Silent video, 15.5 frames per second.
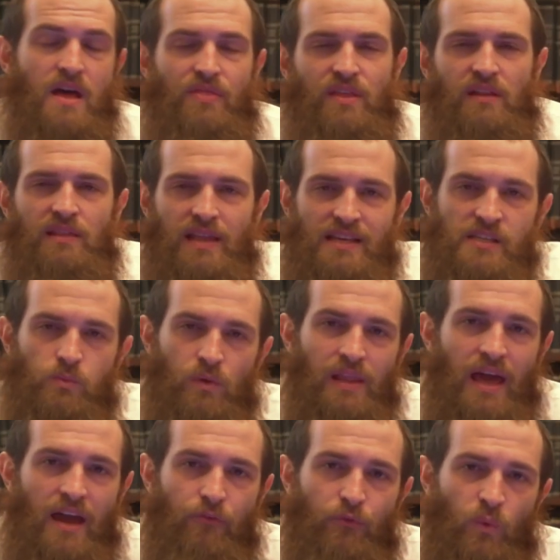the less
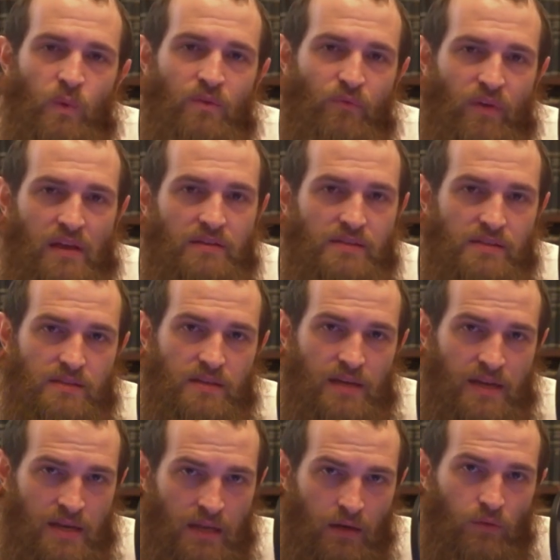we'll have to invest
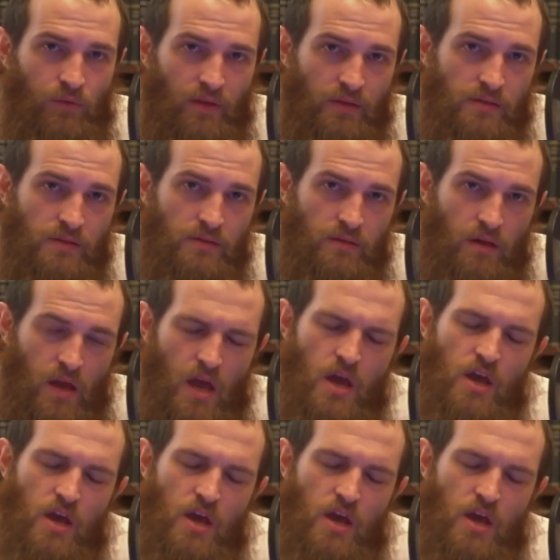in illness.